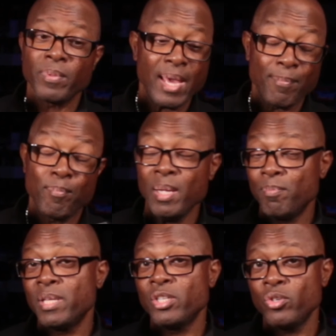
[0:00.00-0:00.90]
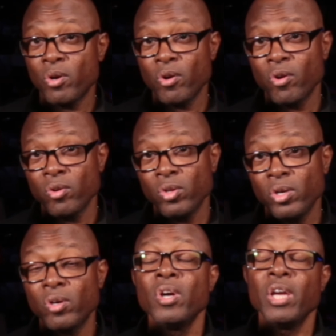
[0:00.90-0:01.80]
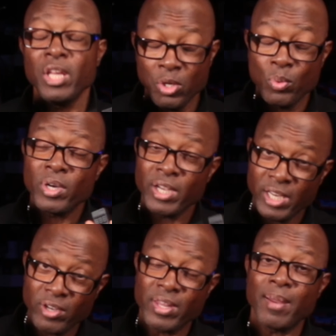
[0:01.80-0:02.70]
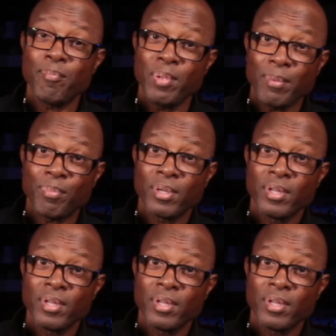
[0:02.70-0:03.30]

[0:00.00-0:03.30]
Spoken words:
That beep that you heard earlier, you will hear that beep,